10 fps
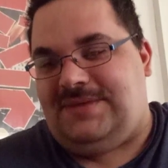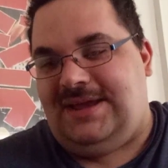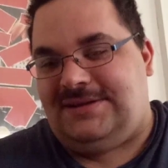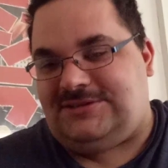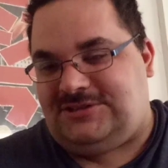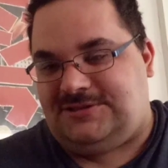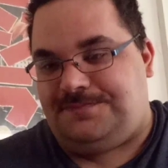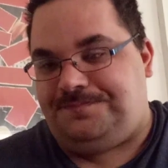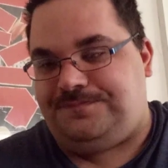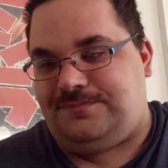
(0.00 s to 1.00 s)
It's
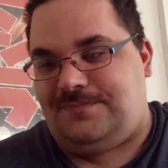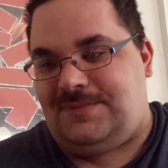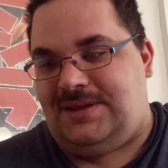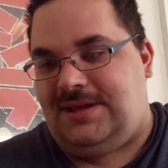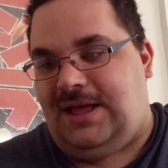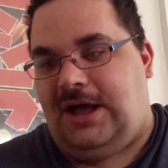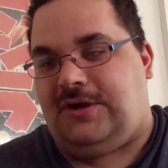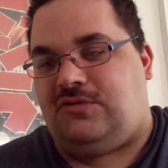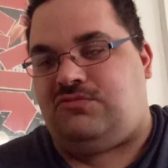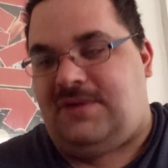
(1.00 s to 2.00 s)
a
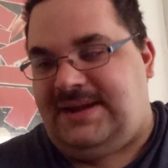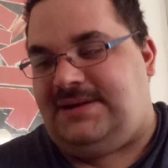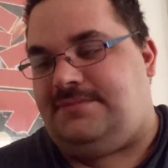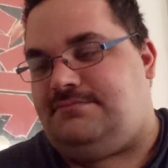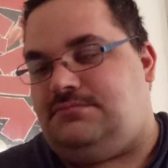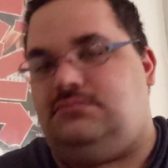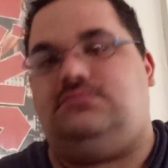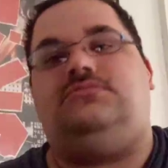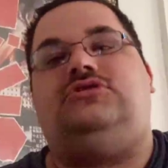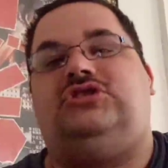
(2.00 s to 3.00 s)
great,
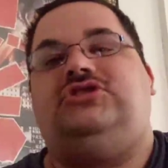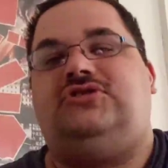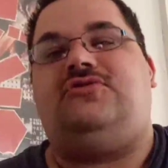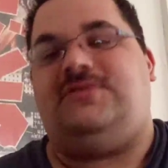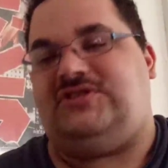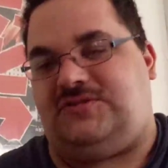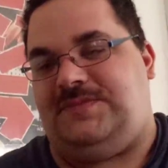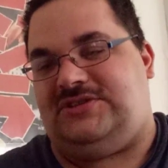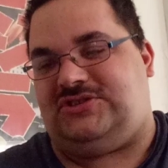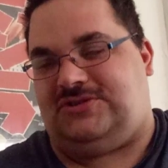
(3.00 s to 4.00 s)
just
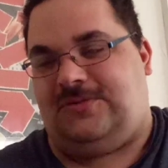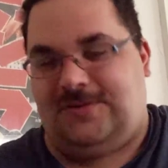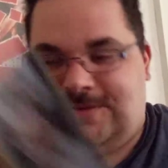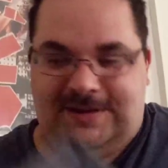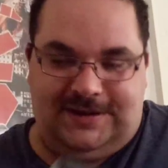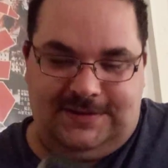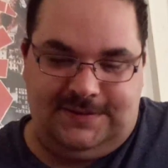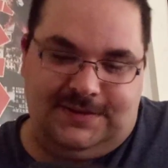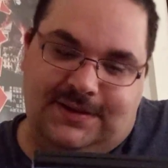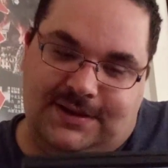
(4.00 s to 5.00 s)
Christmas story.
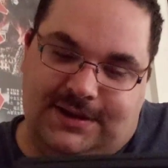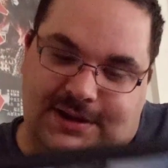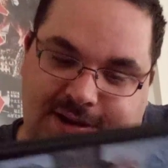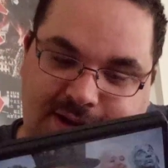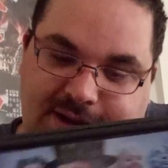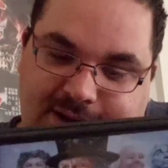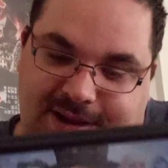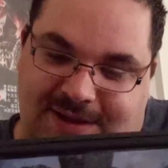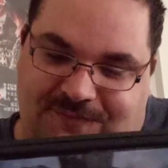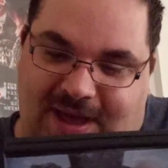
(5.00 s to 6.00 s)

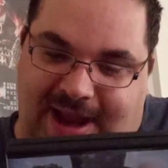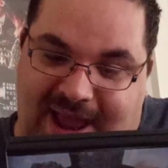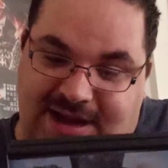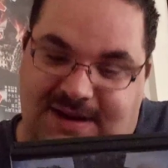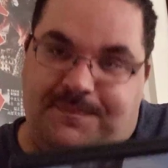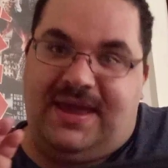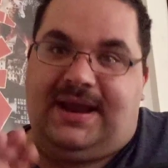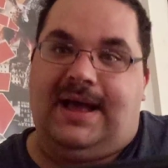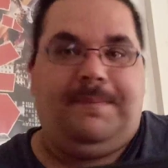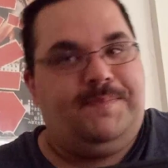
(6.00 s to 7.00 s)
If I had to
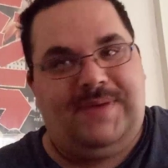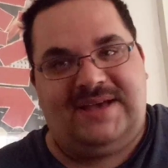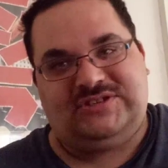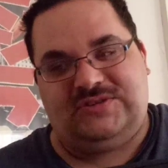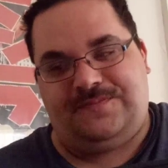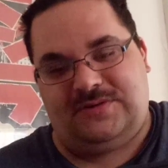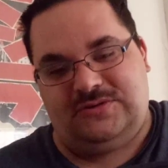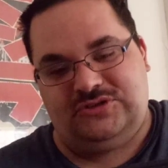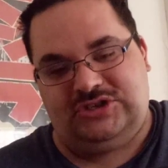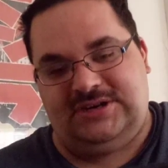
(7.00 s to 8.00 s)
pick a best
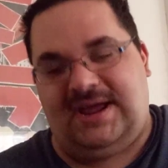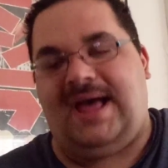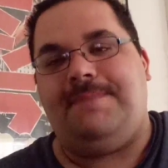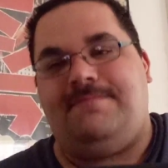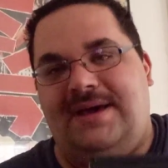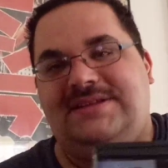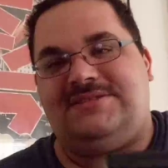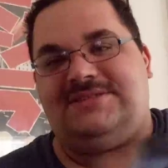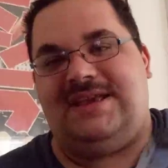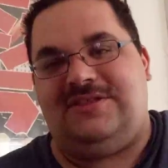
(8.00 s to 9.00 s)
version, I might
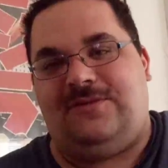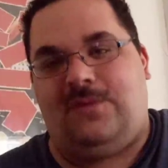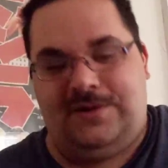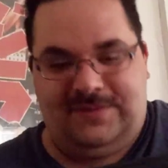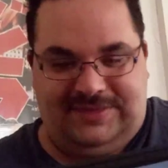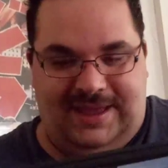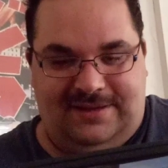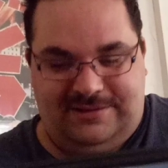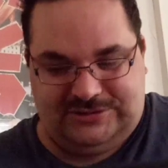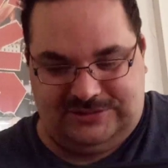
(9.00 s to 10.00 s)
say the one with
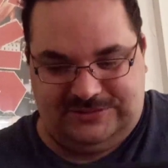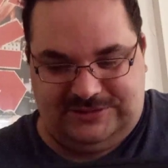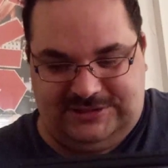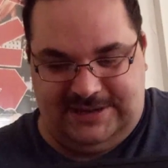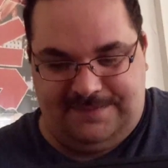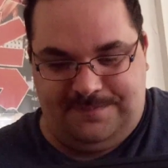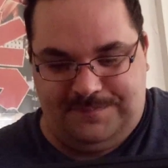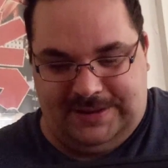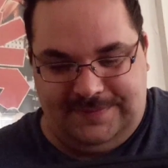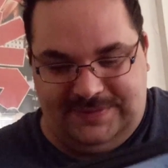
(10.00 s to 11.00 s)
Alistair Sim,
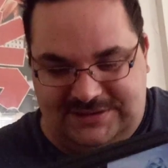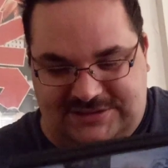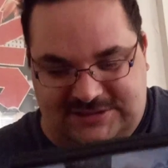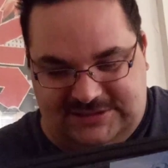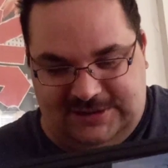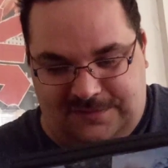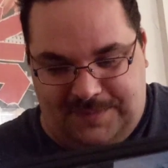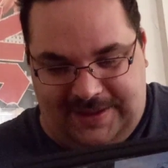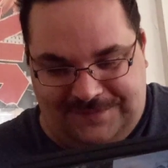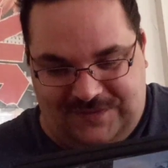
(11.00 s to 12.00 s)
but this is still
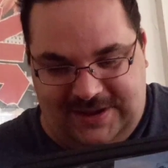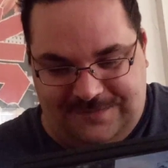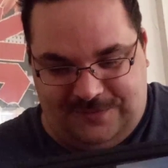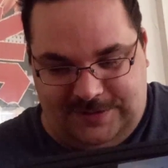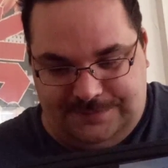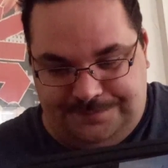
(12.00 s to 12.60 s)
my favorite.